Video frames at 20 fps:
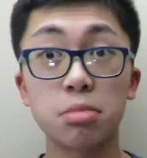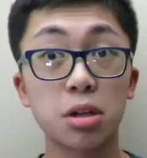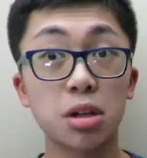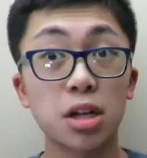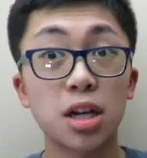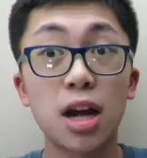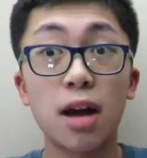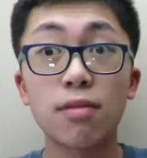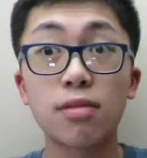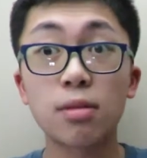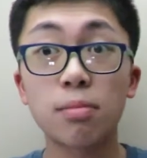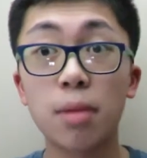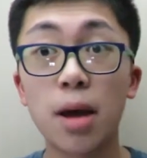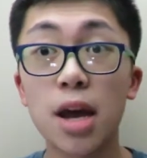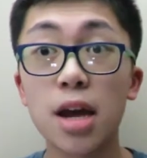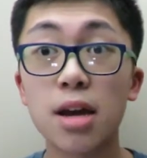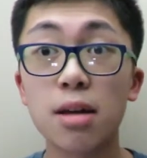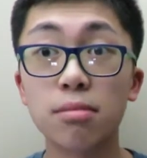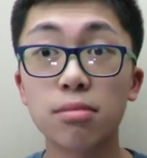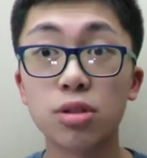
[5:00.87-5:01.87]
They're going to have to
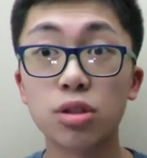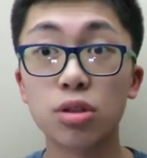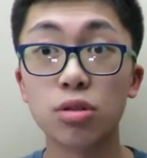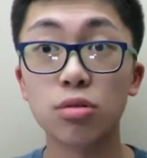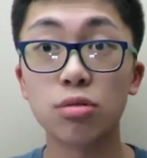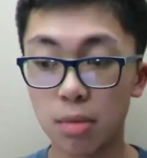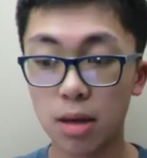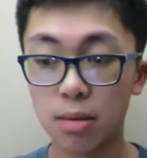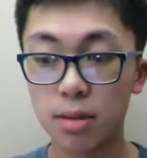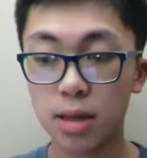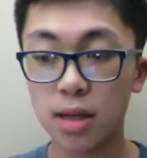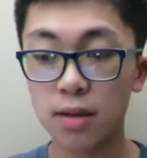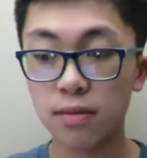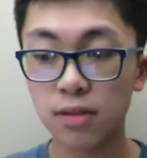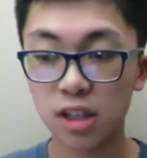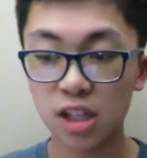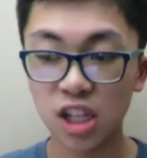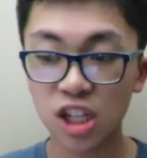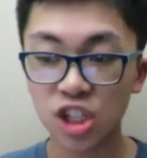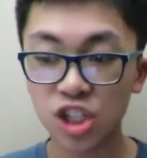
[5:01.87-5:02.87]
pay him soon. Maybe
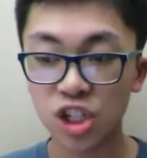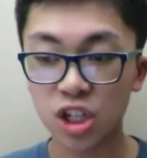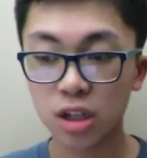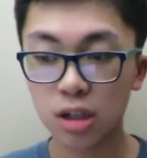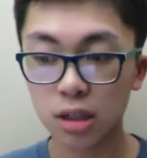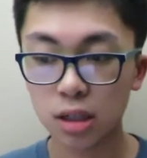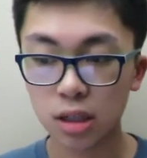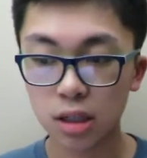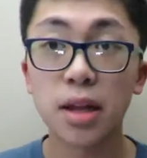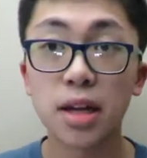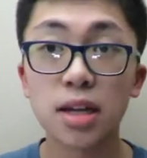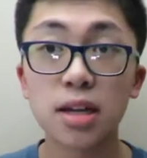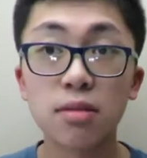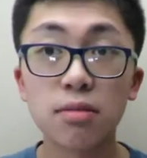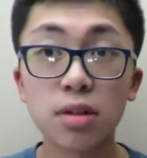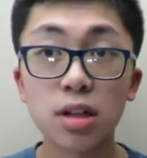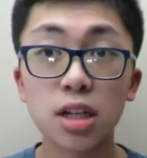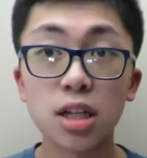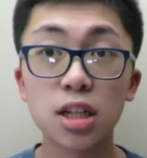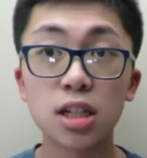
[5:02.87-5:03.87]
even this year. They
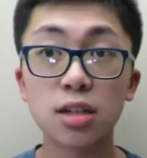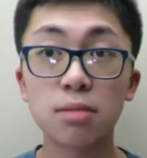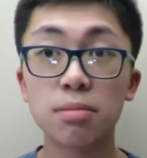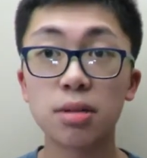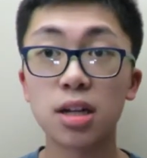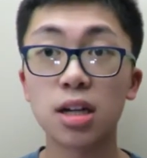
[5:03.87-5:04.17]
really need to